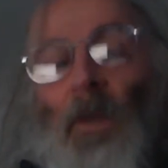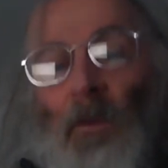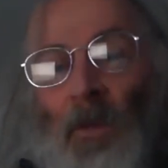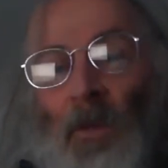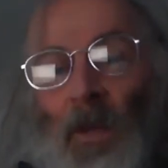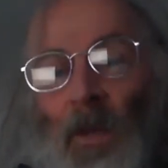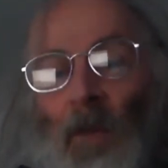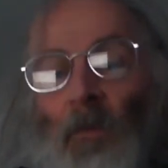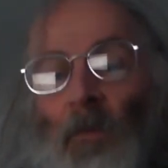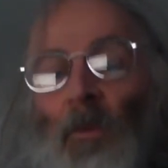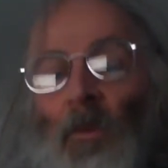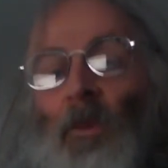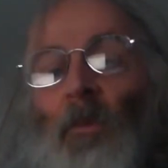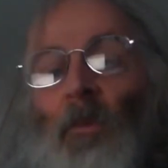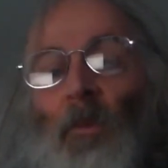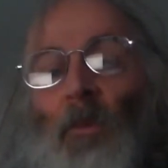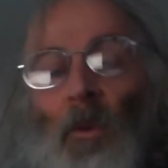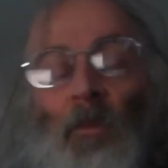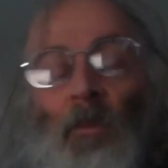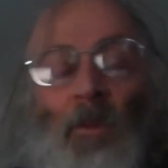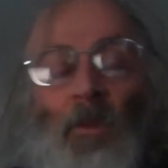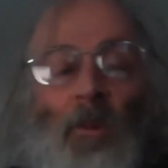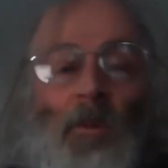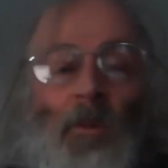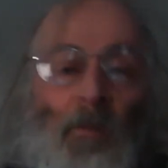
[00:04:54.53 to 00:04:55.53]
it would get more and more
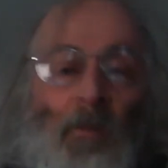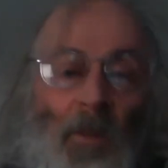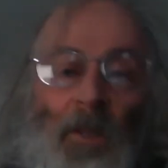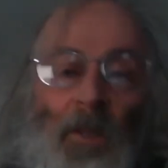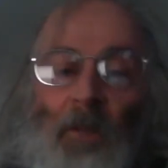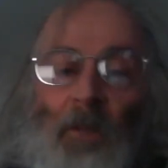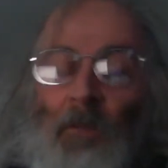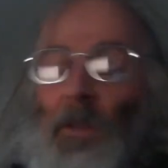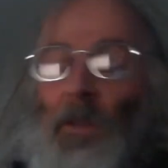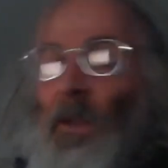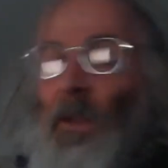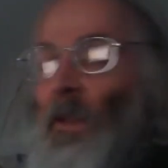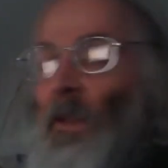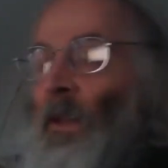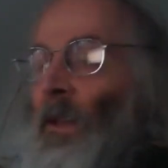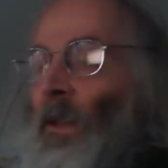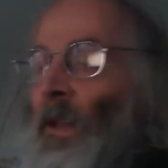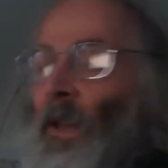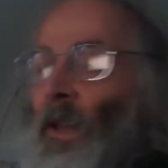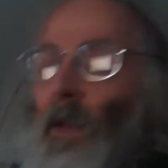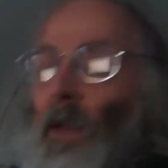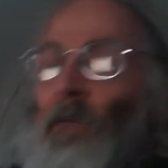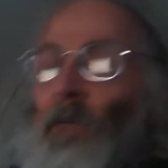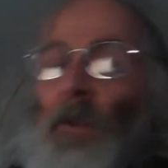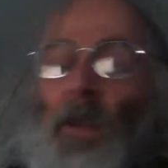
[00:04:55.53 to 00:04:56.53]
probable if
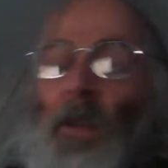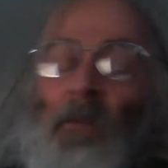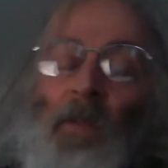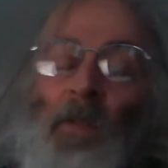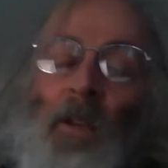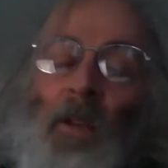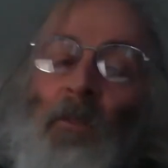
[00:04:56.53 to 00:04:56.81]
they